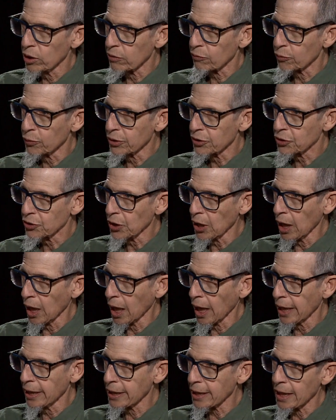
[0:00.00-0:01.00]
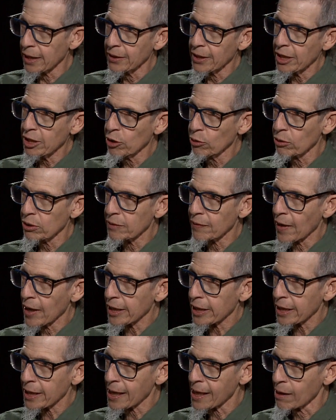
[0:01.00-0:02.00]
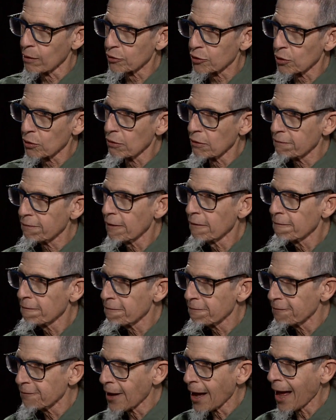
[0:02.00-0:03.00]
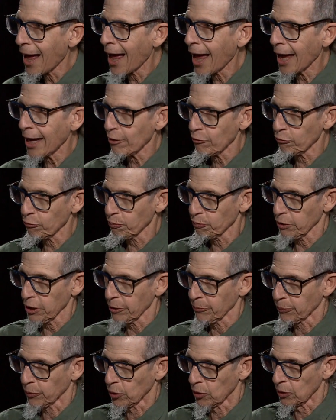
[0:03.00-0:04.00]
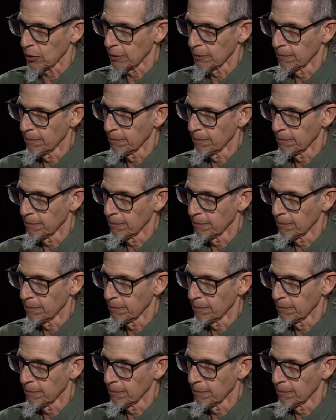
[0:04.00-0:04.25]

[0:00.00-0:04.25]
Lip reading: have resigned, and then you would have had a council of 5 people.